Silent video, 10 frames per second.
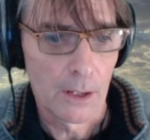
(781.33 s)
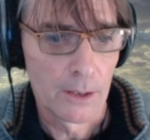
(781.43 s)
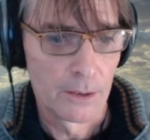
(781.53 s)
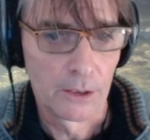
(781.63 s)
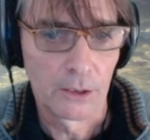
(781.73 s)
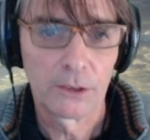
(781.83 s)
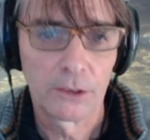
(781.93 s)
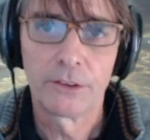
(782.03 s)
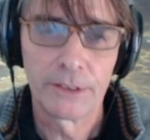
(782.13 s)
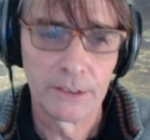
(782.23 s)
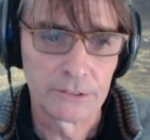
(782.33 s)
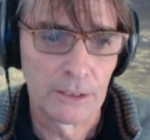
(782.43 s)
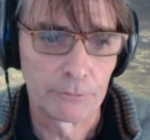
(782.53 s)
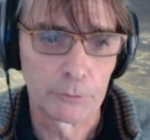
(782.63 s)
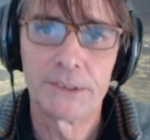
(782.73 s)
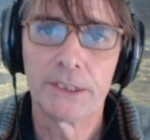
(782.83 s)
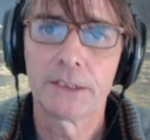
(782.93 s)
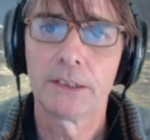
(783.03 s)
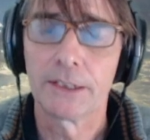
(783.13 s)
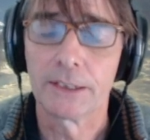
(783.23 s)
And the things that have to be
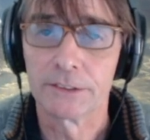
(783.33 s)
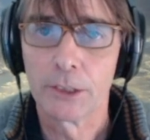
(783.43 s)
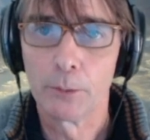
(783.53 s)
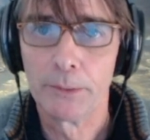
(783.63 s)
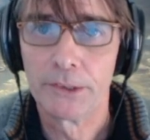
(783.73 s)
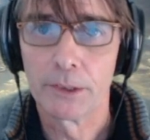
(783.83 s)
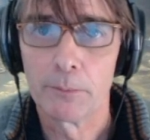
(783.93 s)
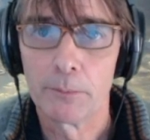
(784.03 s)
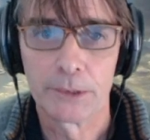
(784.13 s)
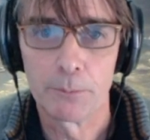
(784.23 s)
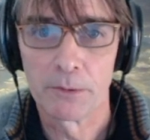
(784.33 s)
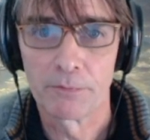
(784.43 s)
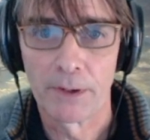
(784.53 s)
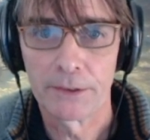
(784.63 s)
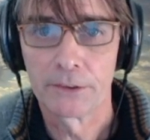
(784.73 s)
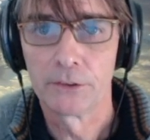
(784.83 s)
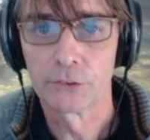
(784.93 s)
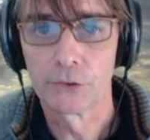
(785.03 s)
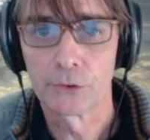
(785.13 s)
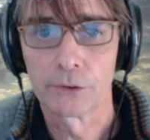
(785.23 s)
said, it can still be simplified, the
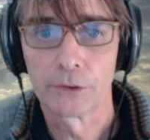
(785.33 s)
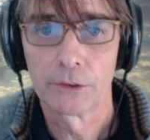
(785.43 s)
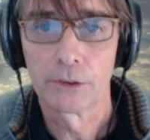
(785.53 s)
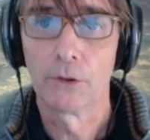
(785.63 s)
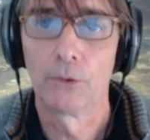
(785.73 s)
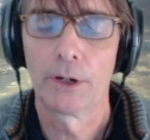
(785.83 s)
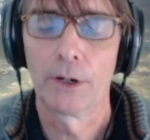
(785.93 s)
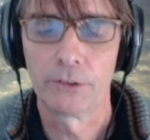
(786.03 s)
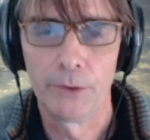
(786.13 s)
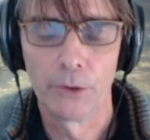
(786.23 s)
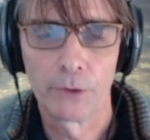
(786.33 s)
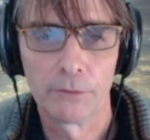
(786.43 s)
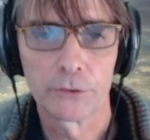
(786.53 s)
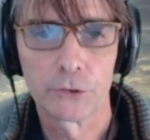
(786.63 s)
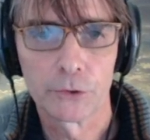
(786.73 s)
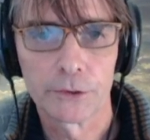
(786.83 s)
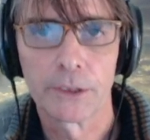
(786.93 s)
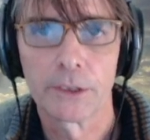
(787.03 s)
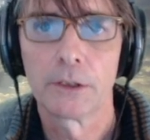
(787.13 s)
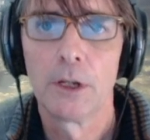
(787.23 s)
circuit, or actually we don't have a circuit
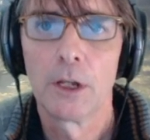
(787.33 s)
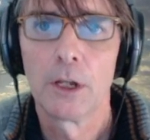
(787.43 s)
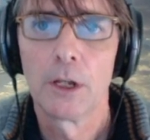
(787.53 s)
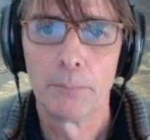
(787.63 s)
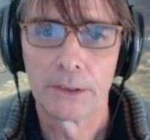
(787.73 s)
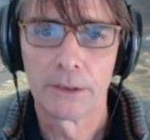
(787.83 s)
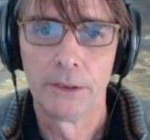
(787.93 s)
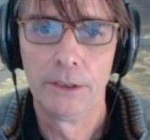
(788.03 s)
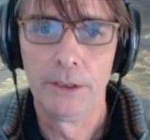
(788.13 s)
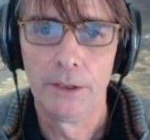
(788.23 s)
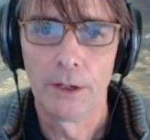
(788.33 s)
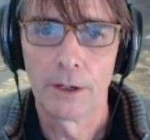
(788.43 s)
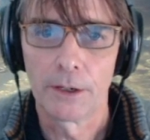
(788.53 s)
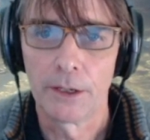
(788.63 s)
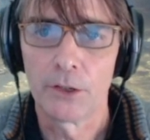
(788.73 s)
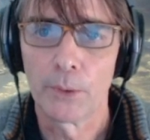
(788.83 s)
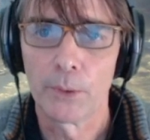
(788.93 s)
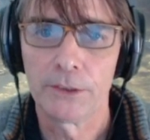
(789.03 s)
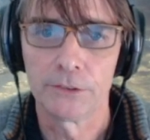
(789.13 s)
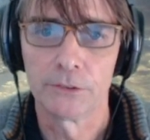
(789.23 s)
yet, but the
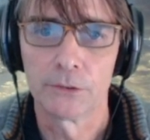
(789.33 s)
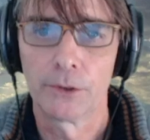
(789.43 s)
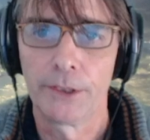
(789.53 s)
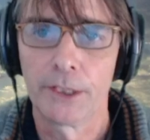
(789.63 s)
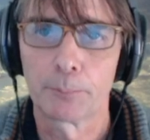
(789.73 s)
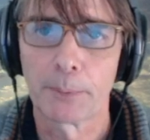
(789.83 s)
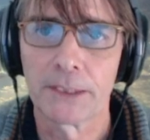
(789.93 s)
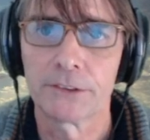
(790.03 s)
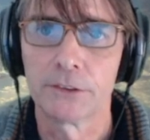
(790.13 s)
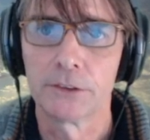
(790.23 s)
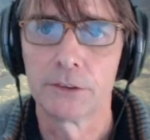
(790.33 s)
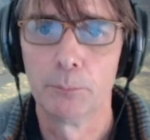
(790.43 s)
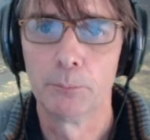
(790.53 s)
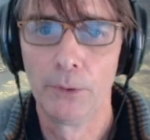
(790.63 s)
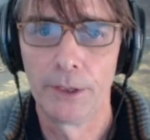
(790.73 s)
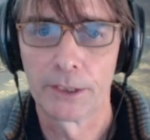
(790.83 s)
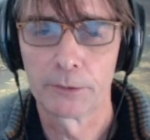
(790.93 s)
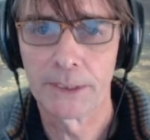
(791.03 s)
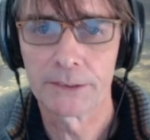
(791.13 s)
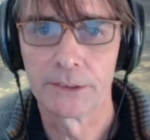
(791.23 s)
equation or the expression, the boolean
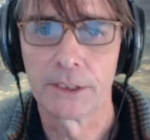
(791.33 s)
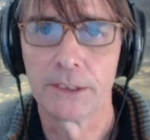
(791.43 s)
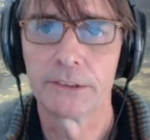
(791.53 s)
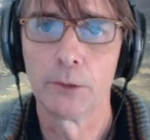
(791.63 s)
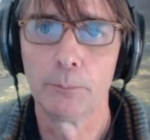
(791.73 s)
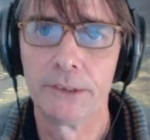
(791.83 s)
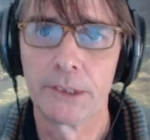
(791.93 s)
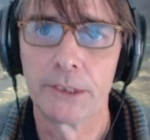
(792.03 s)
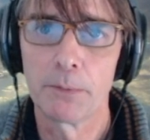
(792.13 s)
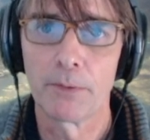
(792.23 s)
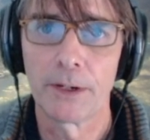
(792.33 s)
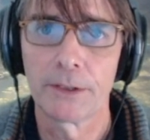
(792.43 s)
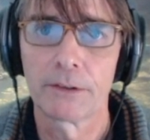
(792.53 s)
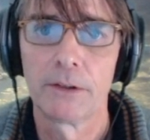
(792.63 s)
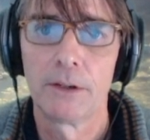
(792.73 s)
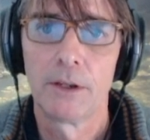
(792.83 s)
expression, can still be simplified,